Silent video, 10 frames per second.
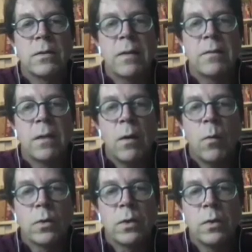says,
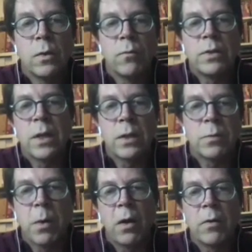what are your
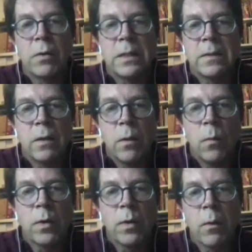research priorities?
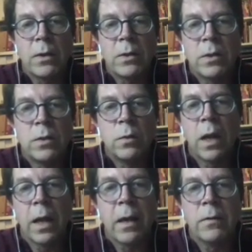What are the questions you'd
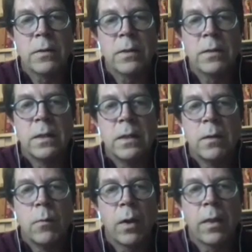like answered?
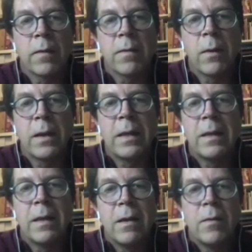So any
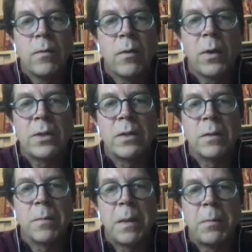questions
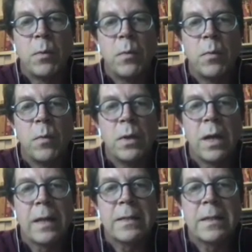that people would
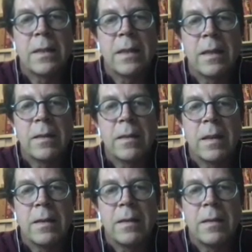like to think
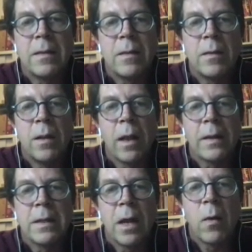they'd like
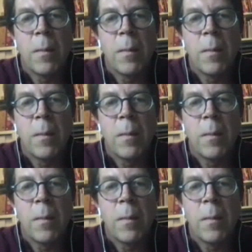to know